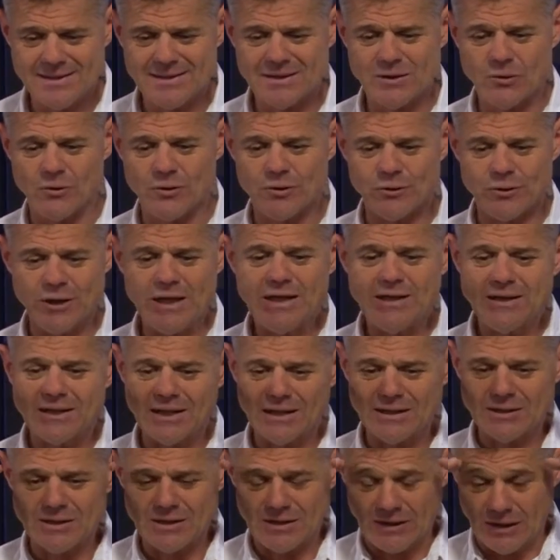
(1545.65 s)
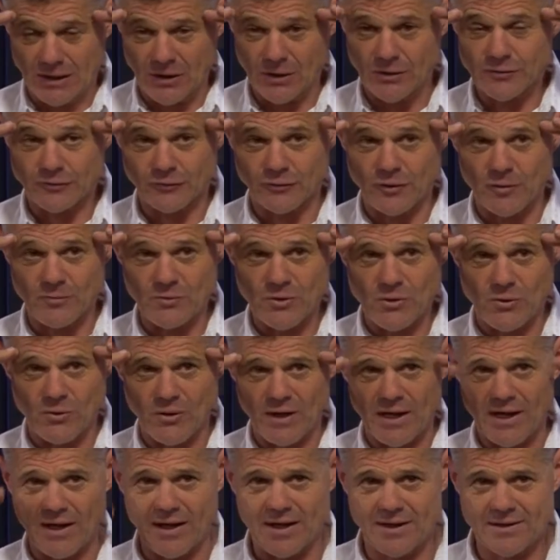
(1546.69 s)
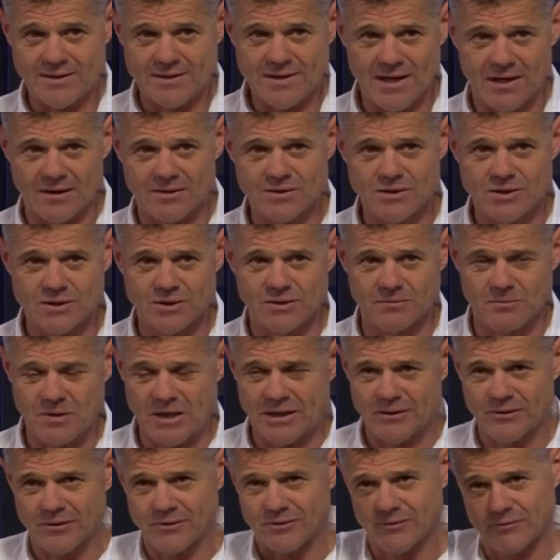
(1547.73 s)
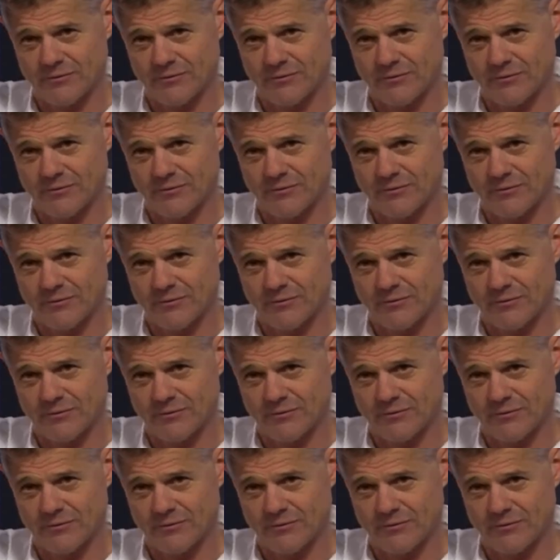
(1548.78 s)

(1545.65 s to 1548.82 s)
your thinking goes from your head down to about